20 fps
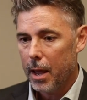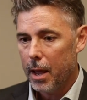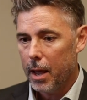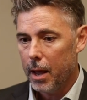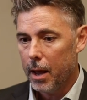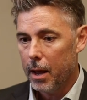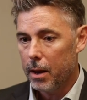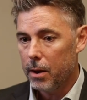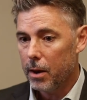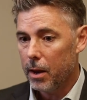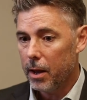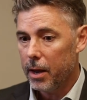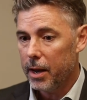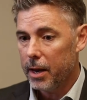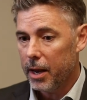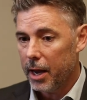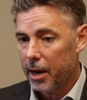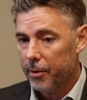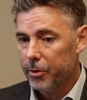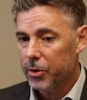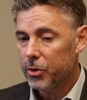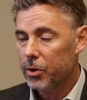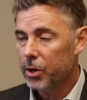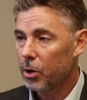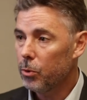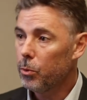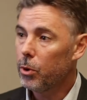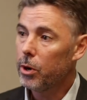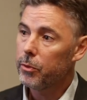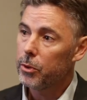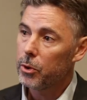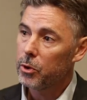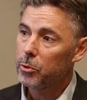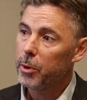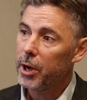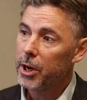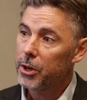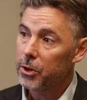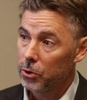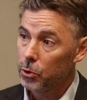and in every single one of those
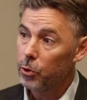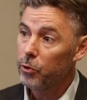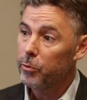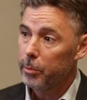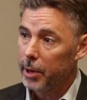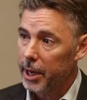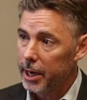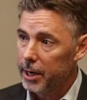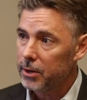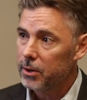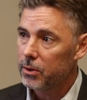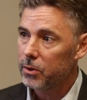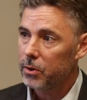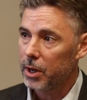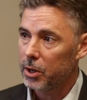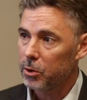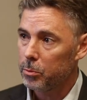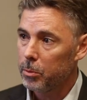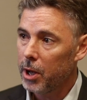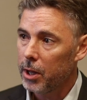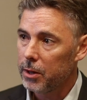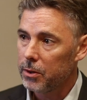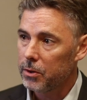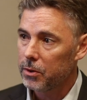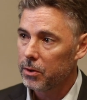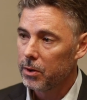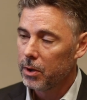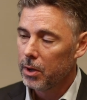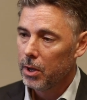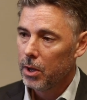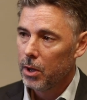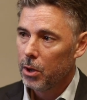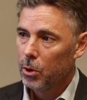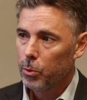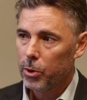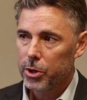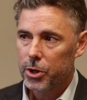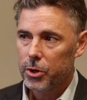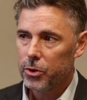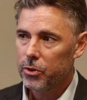patients who've made it to six months,
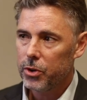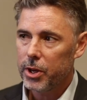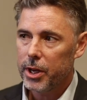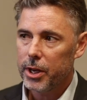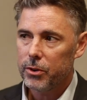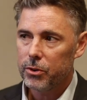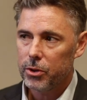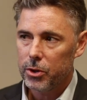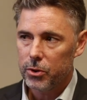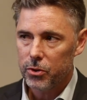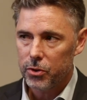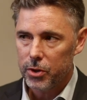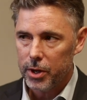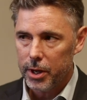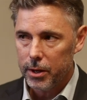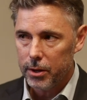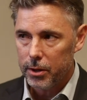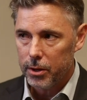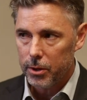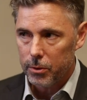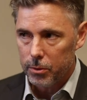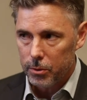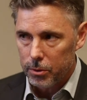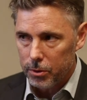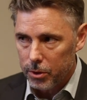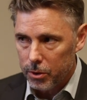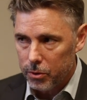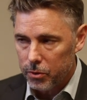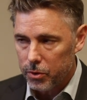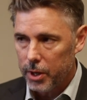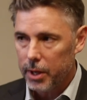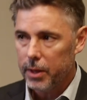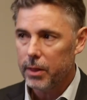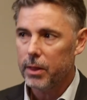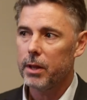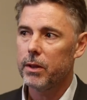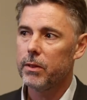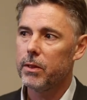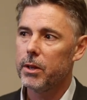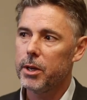what you see is you see, you, you see
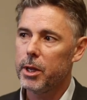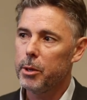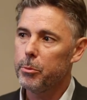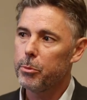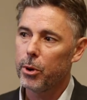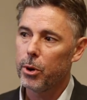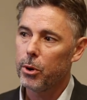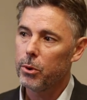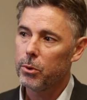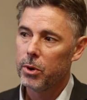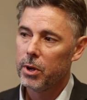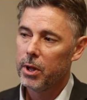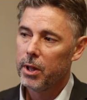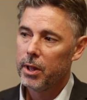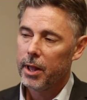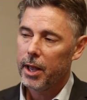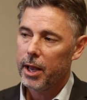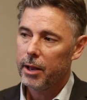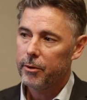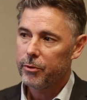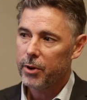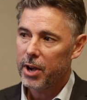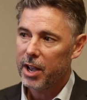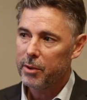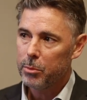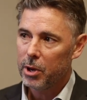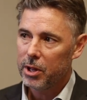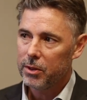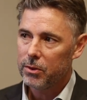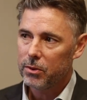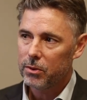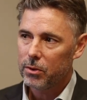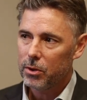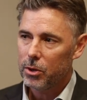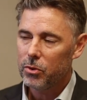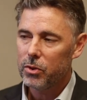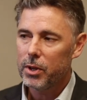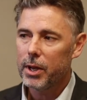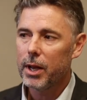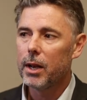the, the depot at five months,
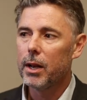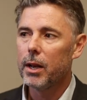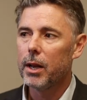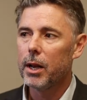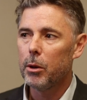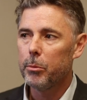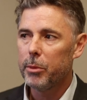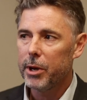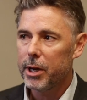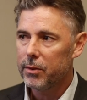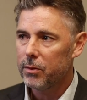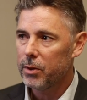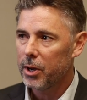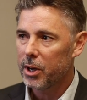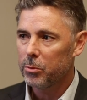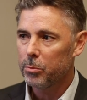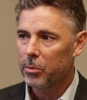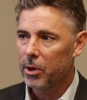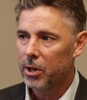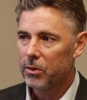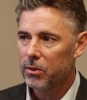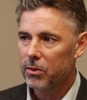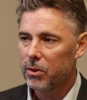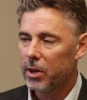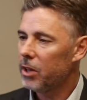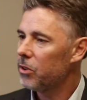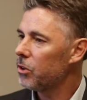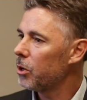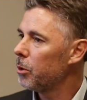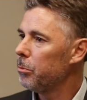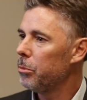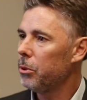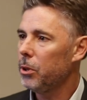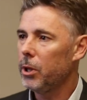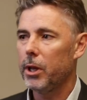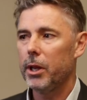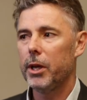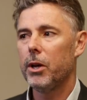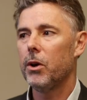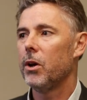you see a little bit at six months, it's
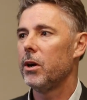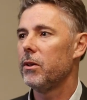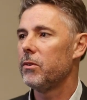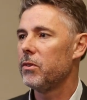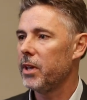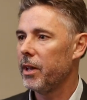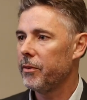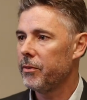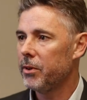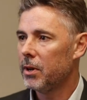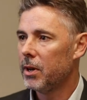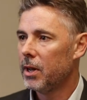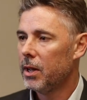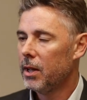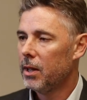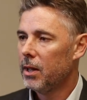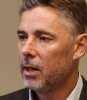completely gone at seven.